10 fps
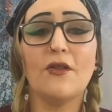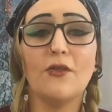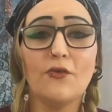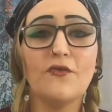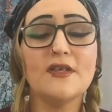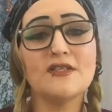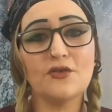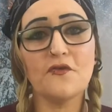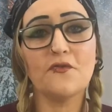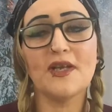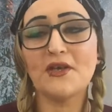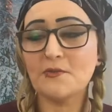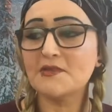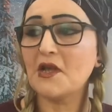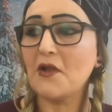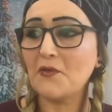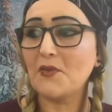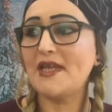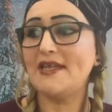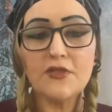lovely stuff when it comes to
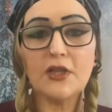Halloween.